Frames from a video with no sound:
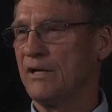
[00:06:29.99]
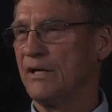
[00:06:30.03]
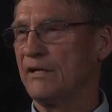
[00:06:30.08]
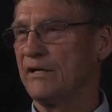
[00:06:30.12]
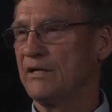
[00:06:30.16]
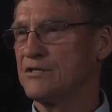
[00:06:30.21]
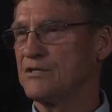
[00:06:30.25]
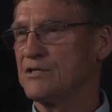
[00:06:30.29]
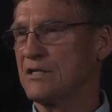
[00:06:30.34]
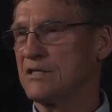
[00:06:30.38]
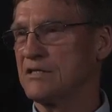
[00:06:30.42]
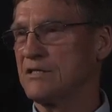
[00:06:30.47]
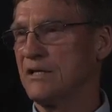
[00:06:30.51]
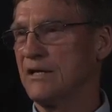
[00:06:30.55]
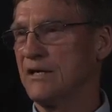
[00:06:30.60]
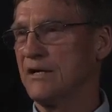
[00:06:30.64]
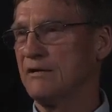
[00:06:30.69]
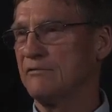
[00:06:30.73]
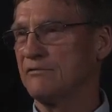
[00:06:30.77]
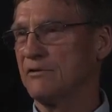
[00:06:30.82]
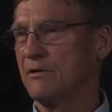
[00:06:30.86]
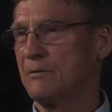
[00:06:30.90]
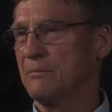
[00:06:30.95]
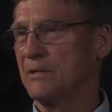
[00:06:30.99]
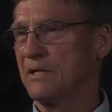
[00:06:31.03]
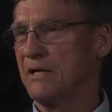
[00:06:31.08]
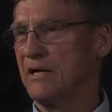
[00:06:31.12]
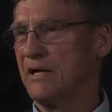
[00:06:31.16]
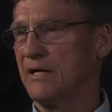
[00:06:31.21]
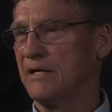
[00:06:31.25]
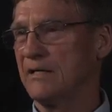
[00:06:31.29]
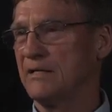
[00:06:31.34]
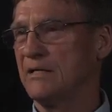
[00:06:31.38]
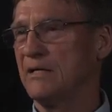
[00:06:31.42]
ninety-sixth Light Infantry
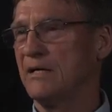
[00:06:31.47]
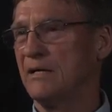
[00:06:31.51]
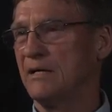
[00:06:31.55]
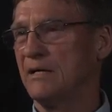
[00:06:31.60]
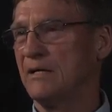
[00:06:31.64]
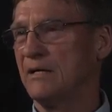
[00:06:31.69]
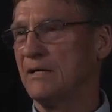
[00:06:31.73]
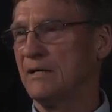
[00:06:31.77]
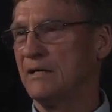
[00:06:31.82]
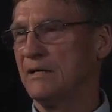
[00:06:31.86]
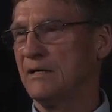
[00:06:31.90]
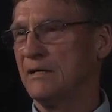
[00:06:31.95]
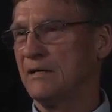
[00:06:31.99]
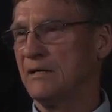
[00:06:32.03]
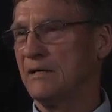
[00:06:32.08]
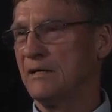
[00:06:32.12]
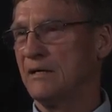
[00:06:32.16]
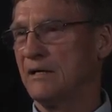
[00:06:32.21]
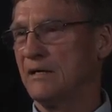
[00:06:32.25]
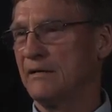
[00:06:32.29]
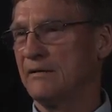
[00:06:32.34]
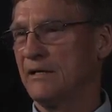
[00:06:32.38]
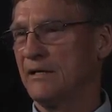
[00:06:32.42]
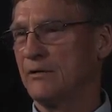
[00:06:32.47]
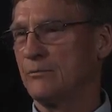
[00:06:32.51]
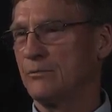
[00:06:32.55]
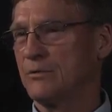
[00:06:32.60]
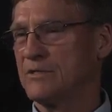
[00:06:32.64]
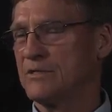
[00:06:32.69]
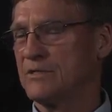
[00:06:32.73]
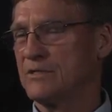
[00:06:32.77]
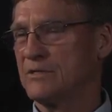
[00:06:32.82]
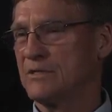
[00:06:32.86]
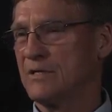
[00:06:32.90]
Brigade, and that
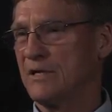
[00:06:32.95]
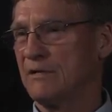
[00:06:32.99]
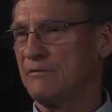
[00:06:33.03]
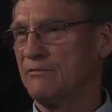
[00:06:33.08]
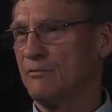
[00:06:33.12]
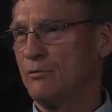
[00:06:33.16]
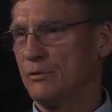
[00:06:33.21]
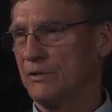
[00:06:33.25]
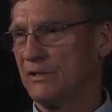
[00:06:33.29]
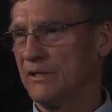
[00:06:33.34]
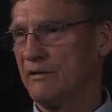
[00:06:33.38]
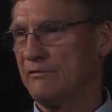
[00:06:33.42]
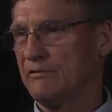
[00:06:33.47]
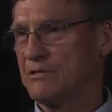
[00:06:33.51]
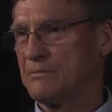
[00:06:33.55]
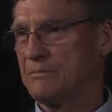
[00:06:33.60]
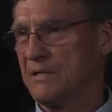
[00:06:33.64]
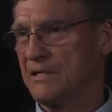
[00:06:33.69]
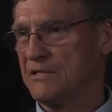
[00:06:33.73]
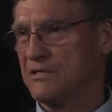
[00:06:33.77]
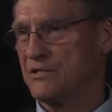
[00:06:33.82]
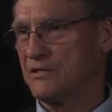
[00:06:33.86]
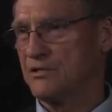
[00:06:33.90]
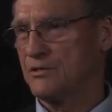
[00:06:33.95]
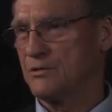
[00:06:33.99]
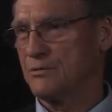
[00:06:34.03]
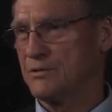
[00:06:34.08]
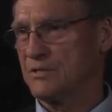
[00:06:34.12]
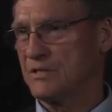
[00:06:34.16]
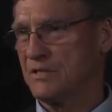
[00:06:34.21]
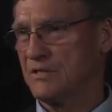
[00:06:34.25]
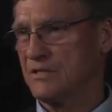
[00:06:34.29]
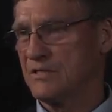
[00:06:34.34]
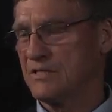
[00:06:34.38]
was at Fort Devens,
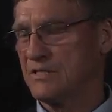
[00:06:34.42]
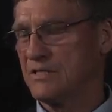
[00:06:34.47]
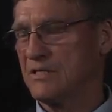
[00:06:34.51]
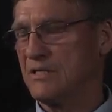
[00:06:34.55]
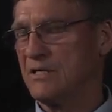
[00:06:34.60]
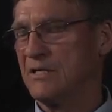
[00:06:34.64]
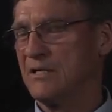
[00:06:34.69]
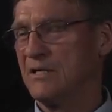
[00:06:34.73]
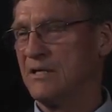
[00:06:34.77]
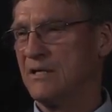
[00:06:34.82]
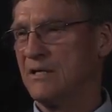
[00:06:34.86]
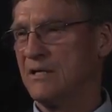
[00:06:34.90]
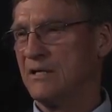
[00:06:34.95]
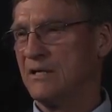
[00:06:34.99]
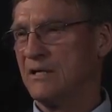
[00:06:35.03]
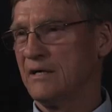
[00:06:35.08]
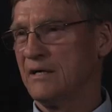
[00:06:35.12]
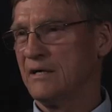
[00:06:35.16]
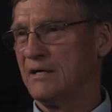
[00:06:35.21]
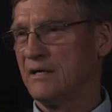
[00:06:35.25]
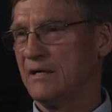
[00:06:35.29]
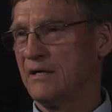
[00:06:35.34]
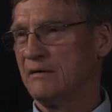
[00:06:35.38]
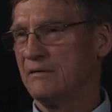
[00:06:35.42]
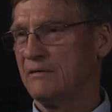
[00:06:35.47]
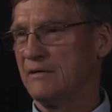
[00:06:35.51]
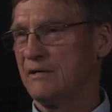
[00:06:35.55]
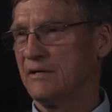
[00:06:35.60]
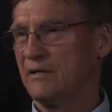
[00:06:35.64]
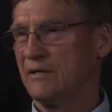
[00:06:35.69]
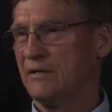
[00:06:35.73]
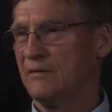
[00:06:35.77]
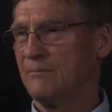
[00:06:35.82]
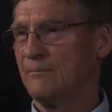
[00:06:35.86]
Massachusetts. And
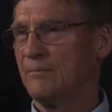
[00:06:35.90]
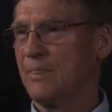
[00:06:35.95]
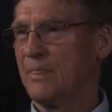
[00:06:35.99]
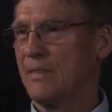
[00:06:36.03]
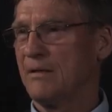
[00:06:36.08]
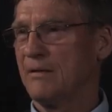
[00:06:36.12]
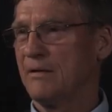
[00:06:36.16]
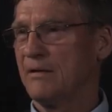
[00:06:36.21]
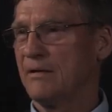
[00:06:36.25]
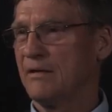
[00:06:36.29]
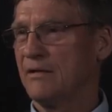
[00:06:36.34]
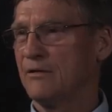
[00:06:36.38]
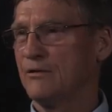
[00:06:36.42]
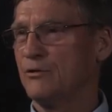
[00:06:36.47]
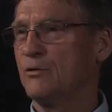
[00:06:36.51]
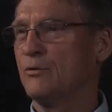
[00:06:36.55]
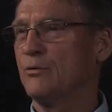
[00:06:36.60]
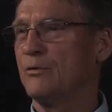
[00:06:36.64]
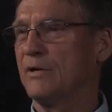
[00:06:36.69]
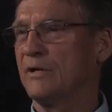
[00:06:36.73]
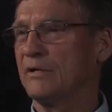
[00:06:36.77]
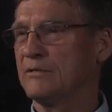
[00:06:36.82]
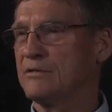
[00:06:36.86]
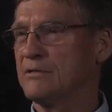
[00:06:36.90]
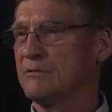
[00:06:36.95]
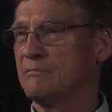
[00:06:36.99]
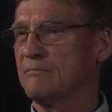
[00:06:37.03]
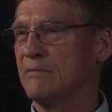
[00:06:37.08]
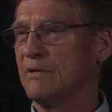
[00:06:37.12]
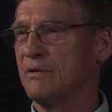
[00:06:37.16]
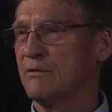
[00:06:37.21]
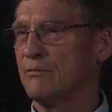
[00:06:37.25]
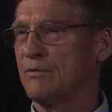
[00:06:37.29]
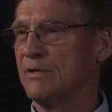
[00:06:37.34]
the uh, unit
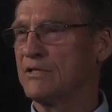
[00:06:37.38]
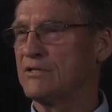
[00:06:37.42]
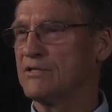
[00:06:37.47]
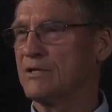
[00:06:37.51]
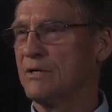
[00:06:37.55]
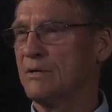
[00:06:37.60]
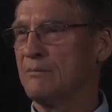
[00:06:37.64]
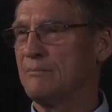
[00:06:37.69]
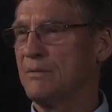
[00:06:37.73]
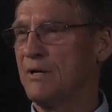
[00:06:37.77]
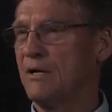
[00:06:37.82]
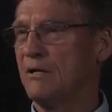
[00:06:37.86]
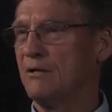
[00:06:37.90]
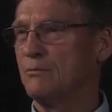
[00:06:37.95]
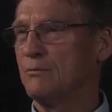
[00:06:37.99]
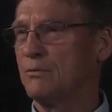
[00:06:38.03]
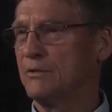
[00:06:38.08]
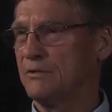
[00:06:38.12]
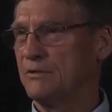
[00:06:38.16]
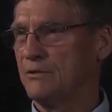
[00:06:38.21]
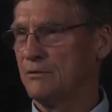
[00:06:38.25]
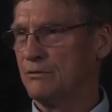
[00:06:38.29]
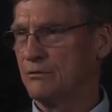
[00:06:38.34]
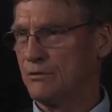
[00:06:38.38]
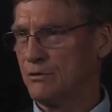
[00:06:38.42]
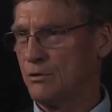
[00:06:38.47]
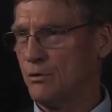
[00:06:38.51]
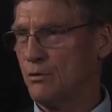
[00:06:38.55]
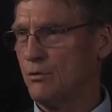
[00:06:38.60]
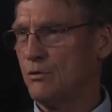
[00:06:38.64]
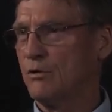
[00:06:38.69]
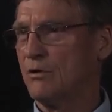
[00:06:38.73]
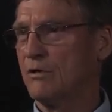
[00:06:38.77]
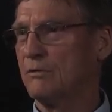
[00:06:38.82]
rings a bell with your
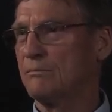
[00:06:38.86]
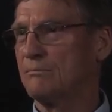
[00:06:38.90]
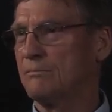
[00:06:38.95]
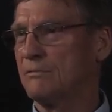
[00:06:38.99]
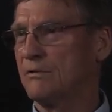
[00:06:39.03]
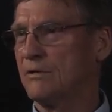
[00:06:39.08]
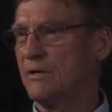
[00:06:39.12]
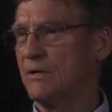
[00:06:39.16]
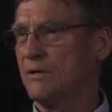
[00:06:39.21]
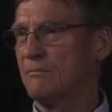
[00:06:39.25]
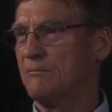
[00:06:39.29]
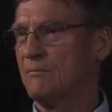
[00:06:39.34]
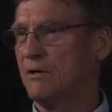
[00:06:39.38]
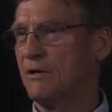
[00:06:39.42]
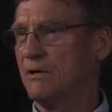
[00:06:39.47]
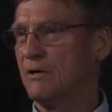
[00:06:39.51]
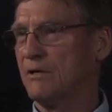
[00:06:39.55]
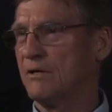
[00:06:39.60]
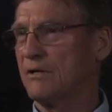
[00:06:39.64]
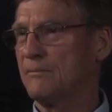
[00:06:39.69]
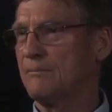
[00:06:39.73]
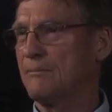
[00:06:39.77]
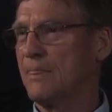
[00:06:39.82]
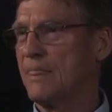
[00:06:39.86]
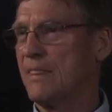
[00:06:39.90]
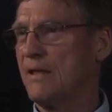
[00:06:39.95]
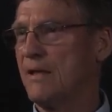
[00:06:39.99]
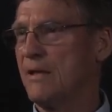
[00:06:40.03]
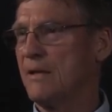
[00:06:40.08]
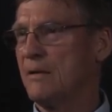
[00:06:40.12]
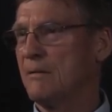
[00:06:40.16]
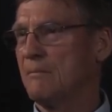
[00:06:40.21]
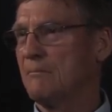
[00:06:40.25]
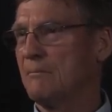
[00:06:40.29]
cohort uh, mark,
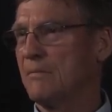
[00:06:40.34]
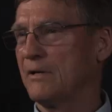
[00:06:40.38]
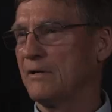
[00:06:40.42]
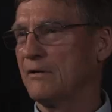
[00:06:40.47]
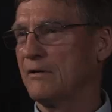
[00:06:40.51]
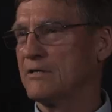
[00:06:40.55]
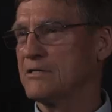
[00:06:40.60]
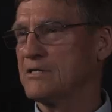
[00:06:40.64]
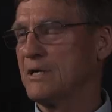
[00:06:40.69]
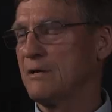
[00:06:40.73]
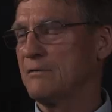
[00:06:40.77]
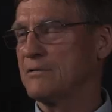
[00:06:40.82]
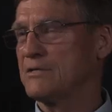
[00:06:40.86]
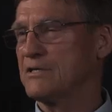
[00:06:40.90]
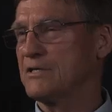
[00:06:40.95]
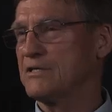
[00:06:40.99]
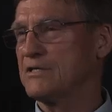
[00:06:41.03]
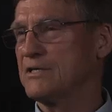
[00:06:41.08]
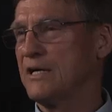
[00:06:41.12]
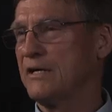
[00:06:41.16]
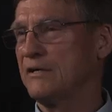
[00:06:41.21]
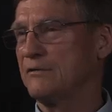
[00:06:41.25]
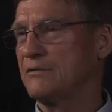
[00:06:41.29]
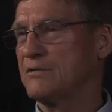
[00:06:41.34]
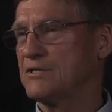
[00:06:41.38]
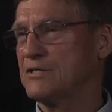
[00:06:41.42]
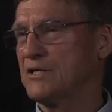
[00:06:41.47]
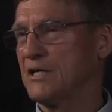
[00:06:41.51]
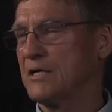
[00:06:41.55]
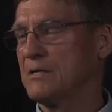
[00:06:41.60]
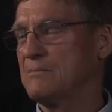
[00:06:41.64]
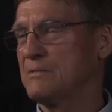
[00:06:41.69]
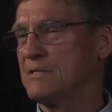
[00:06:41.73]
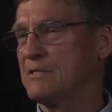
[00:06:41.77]
because I was assigned to
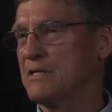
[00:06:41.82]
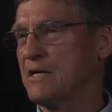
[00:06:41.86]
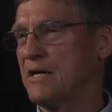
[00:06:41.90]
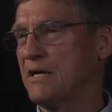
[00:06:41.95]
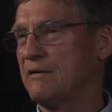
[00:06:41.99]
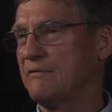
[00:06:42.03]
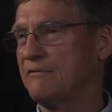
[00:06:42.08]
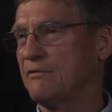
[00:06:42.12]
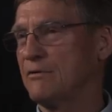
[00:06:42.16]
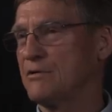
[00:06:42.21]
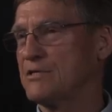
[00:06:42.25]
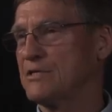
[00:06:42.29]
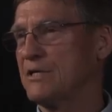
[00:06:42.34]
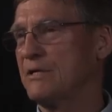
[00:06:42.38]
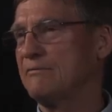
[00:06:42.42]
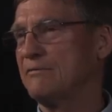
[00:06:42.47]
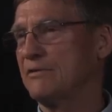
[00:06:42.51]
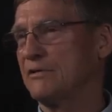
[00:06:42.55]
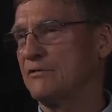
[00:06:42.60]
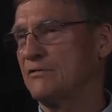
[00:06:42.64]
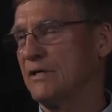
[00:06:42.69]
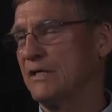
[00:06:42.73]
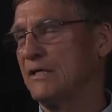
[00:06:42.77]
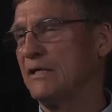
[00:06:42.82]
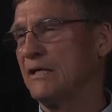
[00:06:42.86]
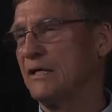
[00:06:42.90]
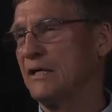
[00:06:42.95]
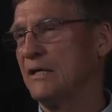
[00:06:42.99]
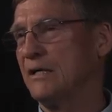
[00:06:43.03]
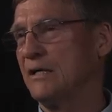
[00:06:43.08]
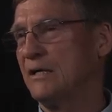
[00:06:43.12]
second Battalion first Infantry,